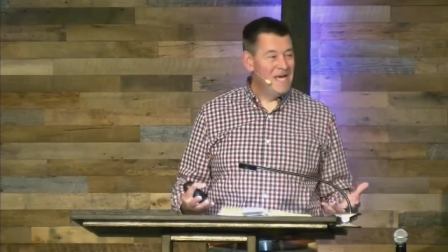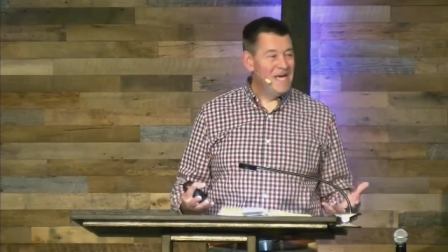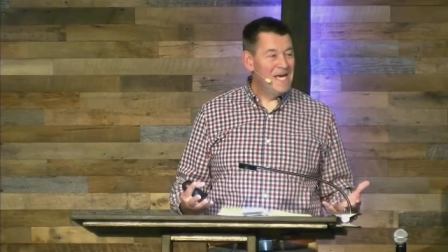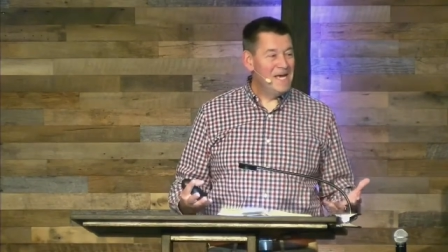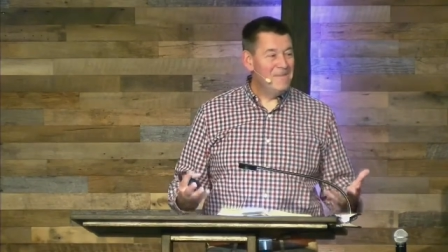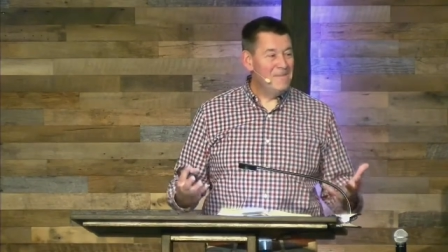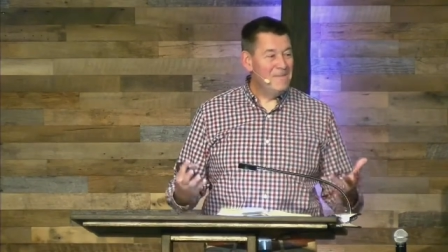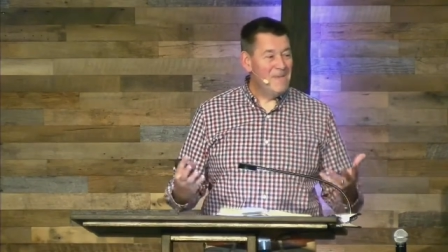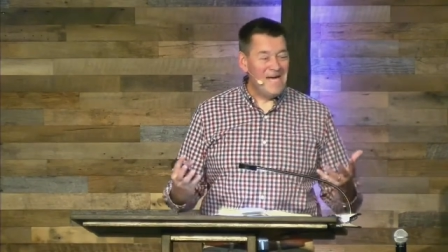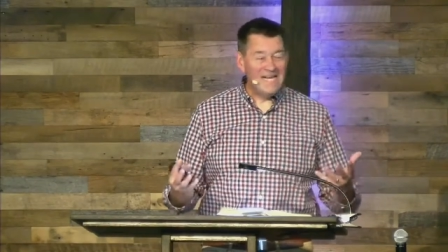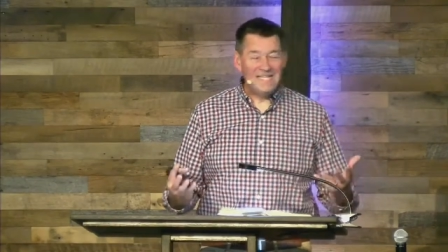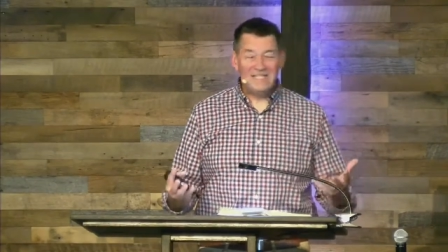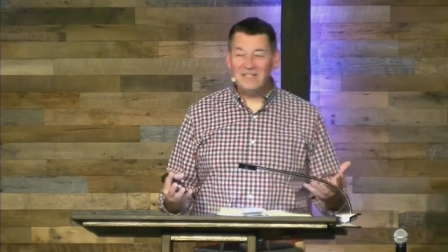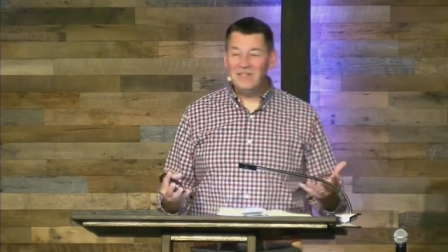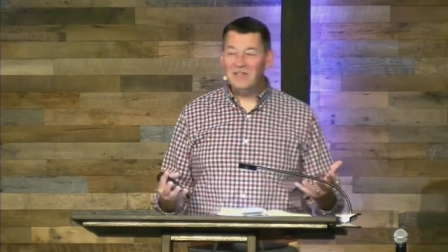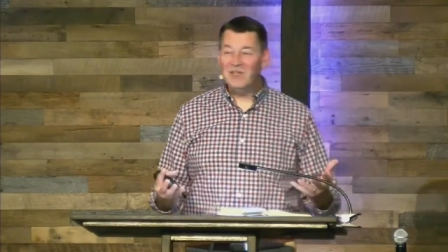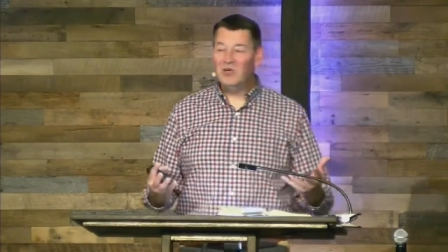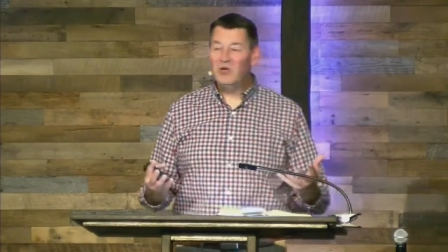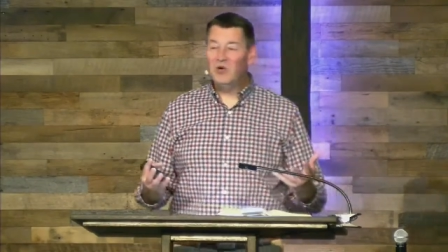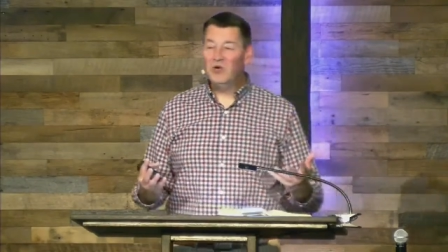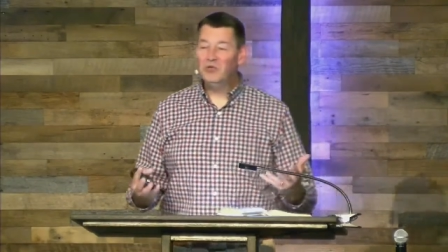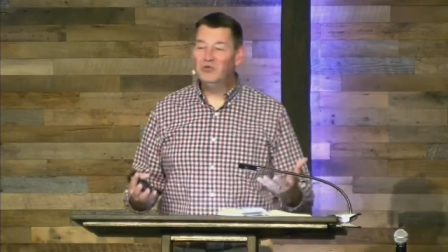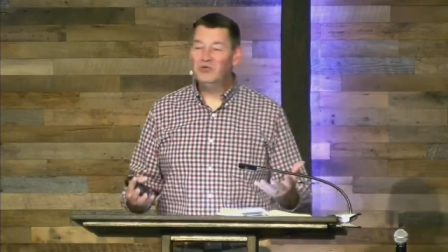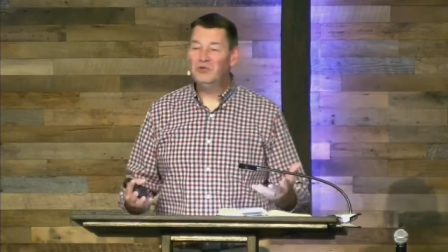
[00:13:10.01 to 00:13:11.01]
Imagine the
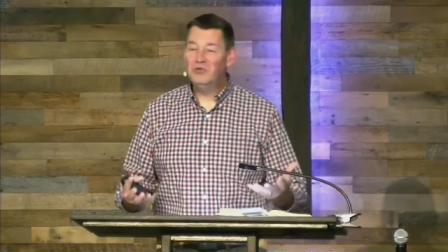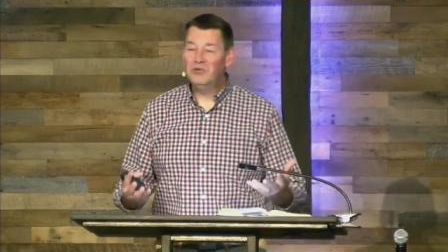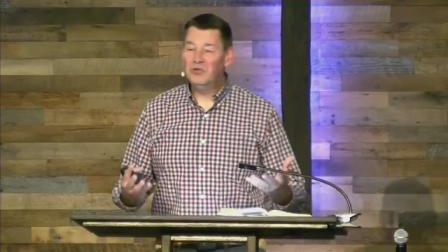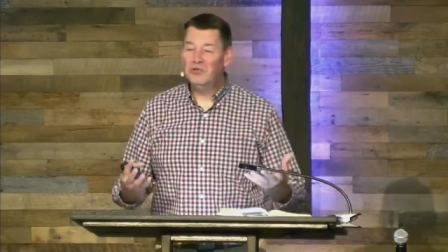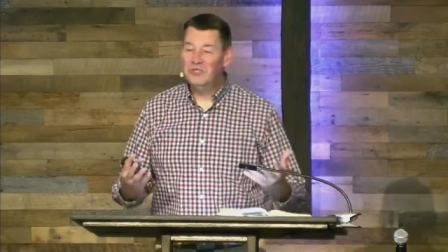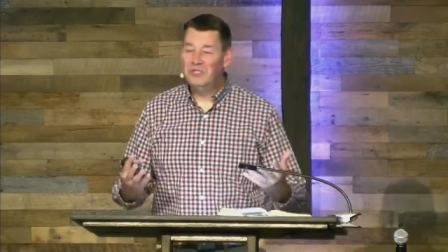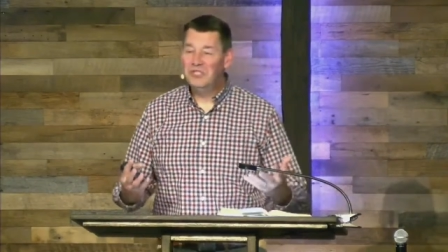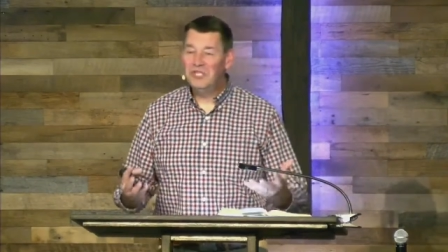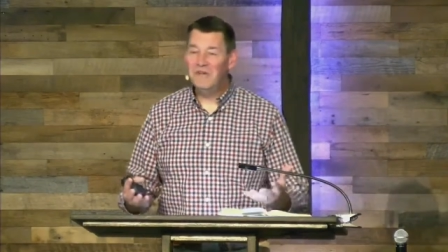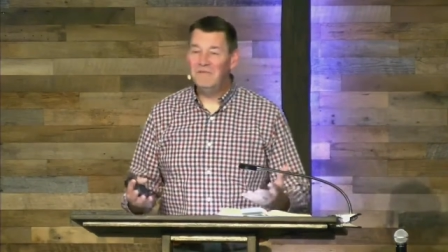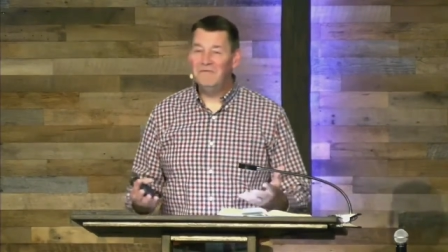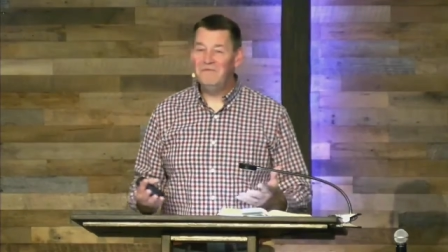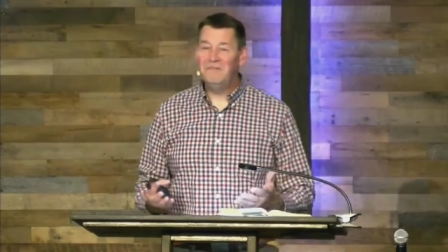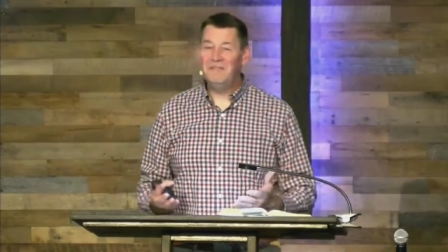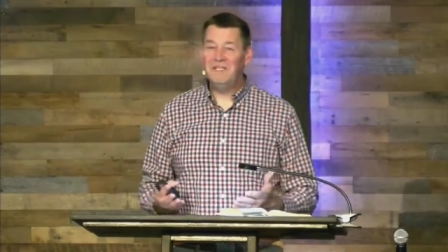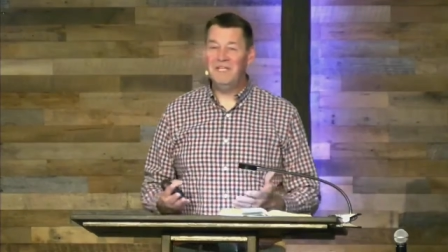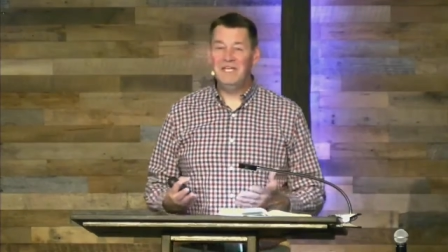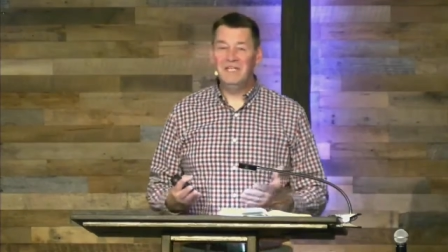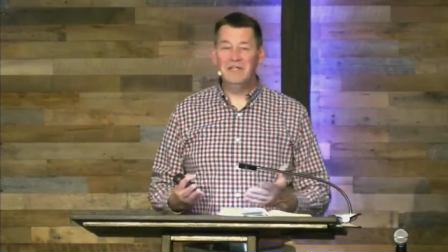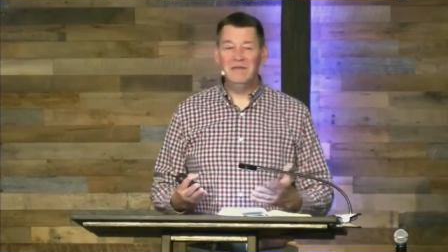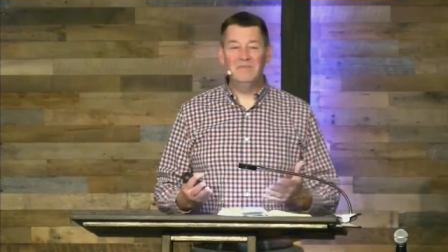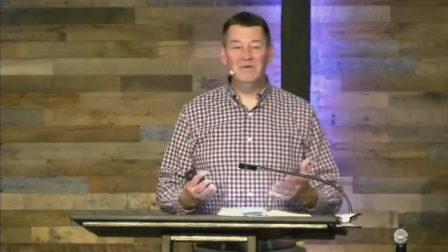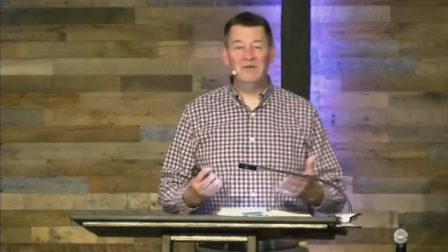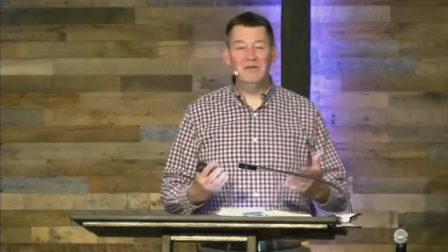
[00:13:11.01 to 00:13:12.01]
cultural shift
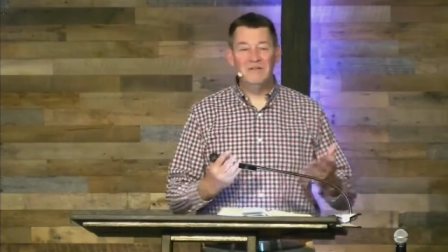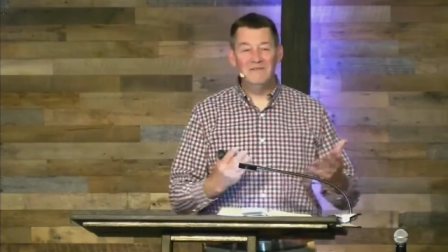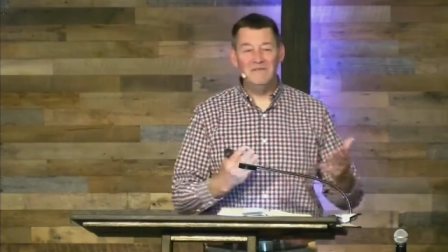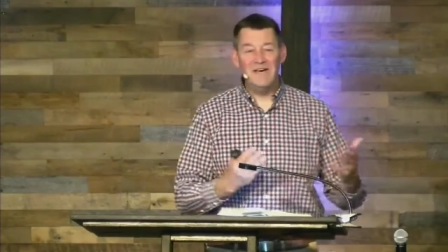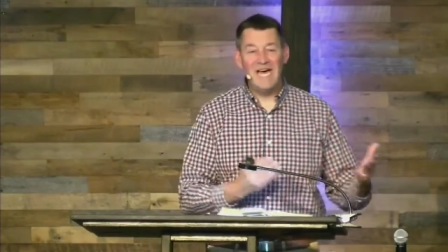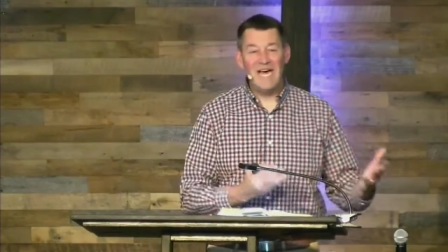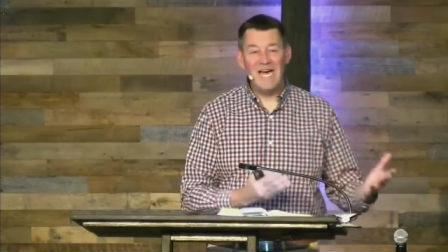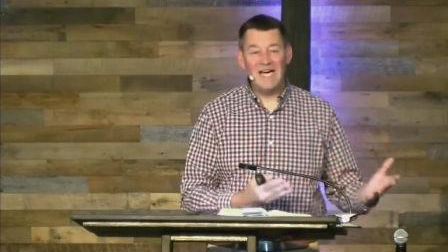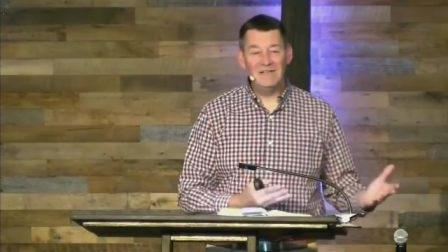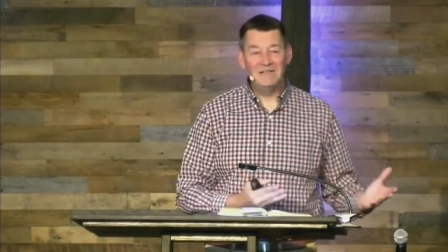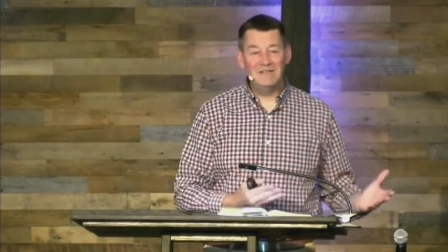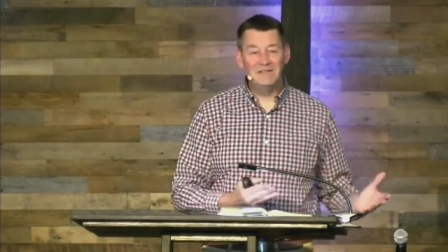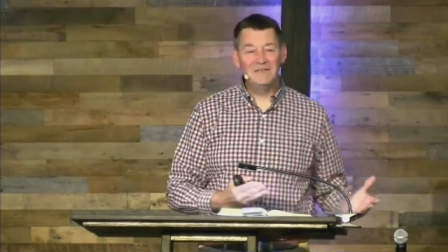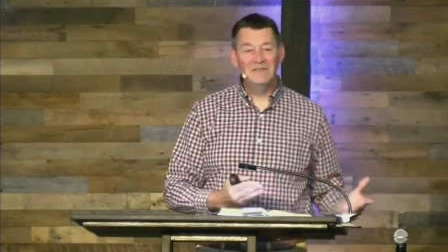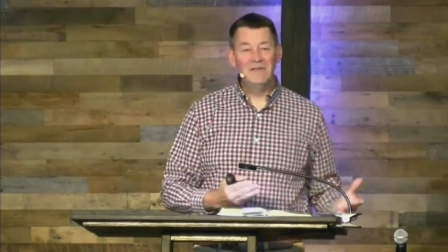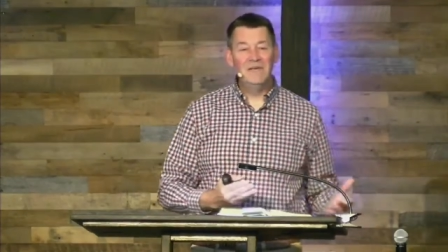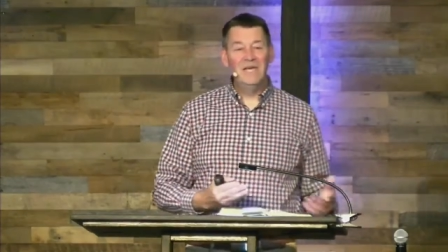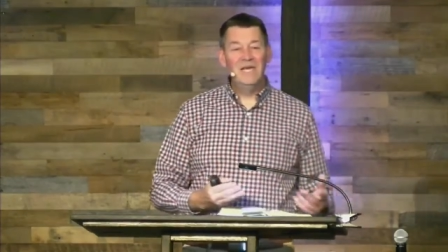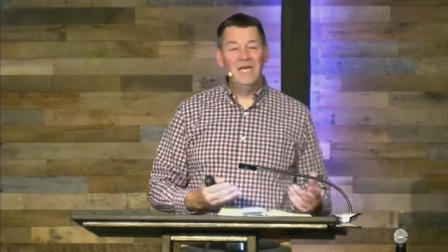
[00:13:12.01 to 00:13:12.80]
in the book of Acts.